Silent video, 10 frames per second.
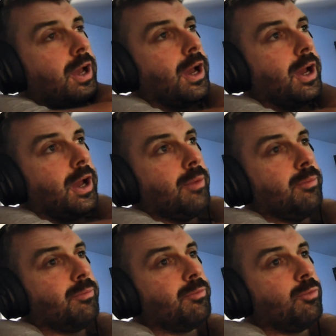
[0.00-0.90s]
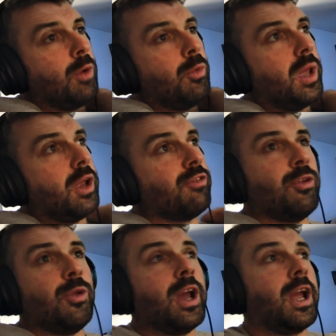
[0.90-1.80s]
When will we hear
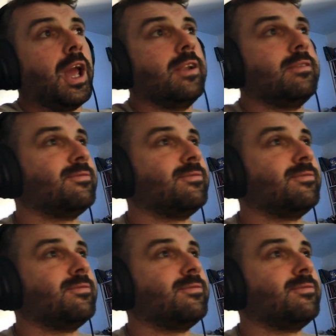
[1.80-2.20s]
from you again?